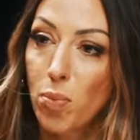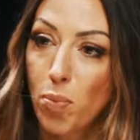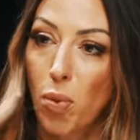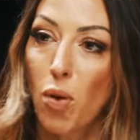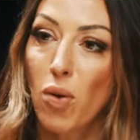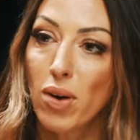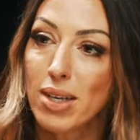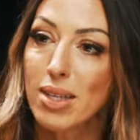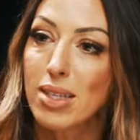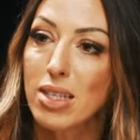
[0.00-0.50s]

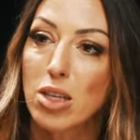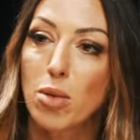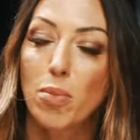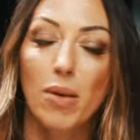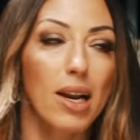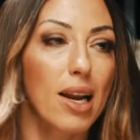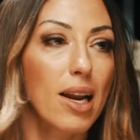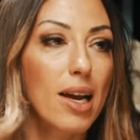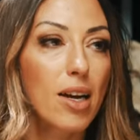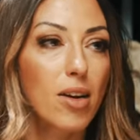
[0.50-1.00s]
points to
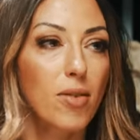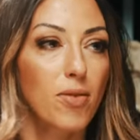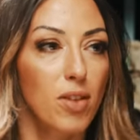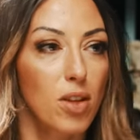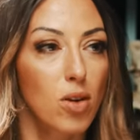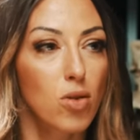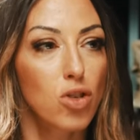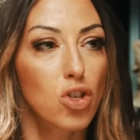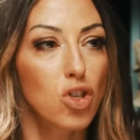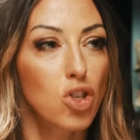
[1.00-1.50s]
be linked, for
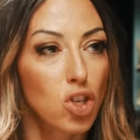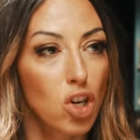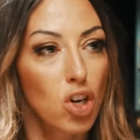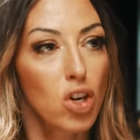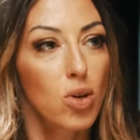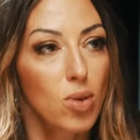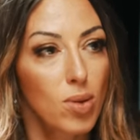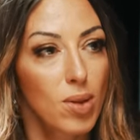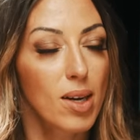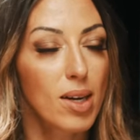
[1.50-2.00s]
those
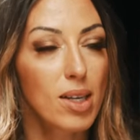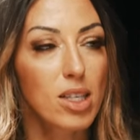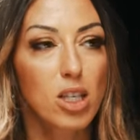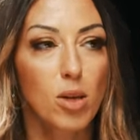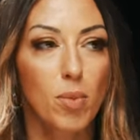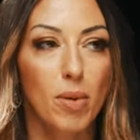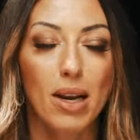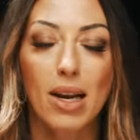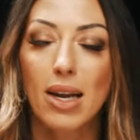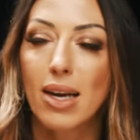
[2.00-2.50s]
2 things
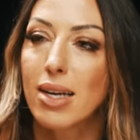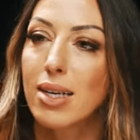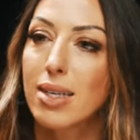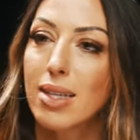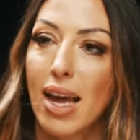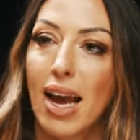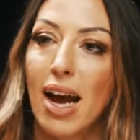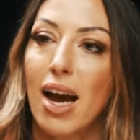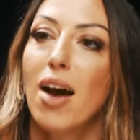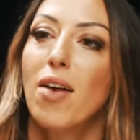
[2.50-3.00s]
to be linked,
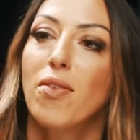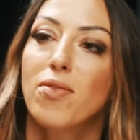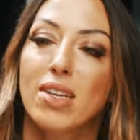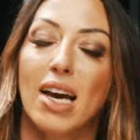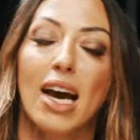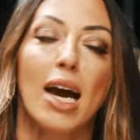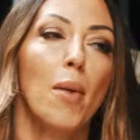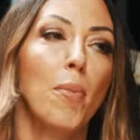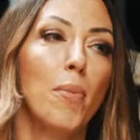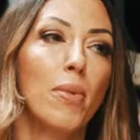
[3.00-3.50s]
they have to
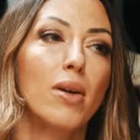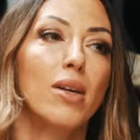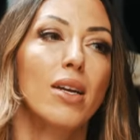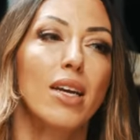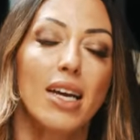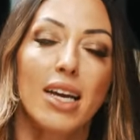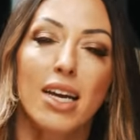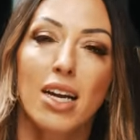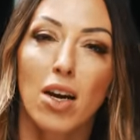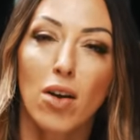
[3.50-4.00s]
happen
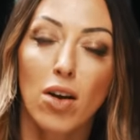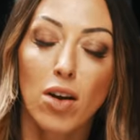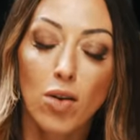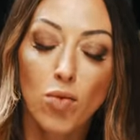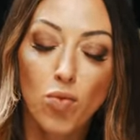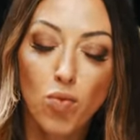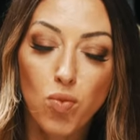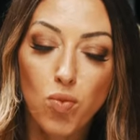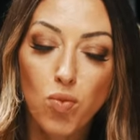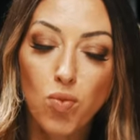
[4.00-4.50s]
in a
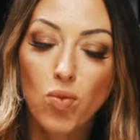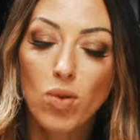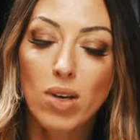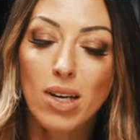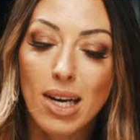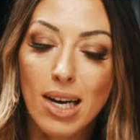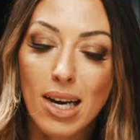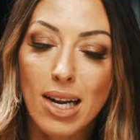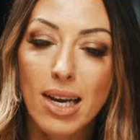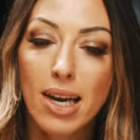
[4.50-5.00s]

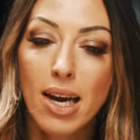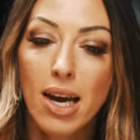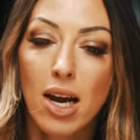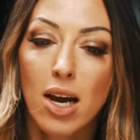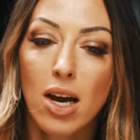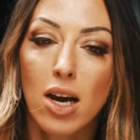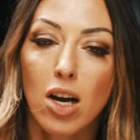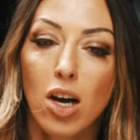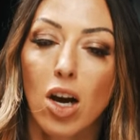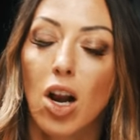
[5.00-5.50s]
really
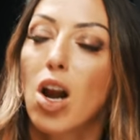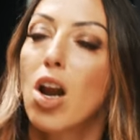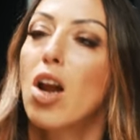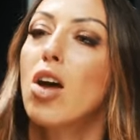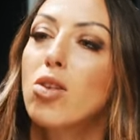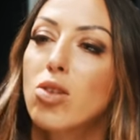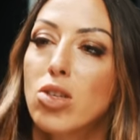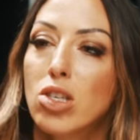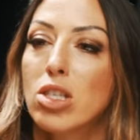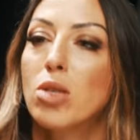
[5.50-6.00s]

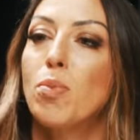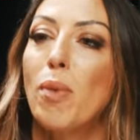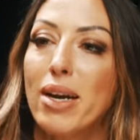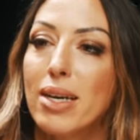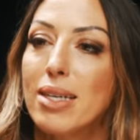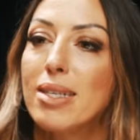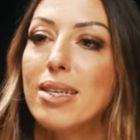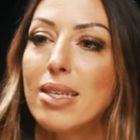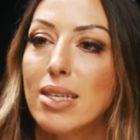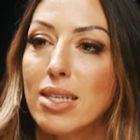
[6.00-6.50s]
close
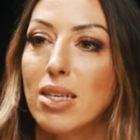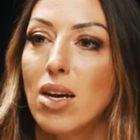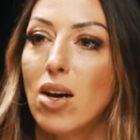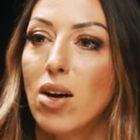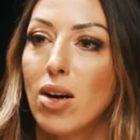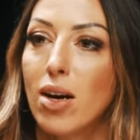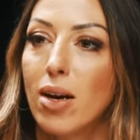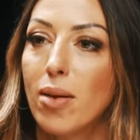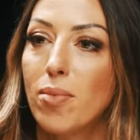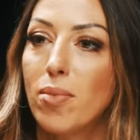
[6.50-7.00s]
space in
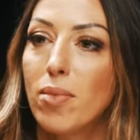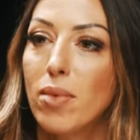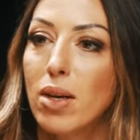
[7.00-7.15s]
time.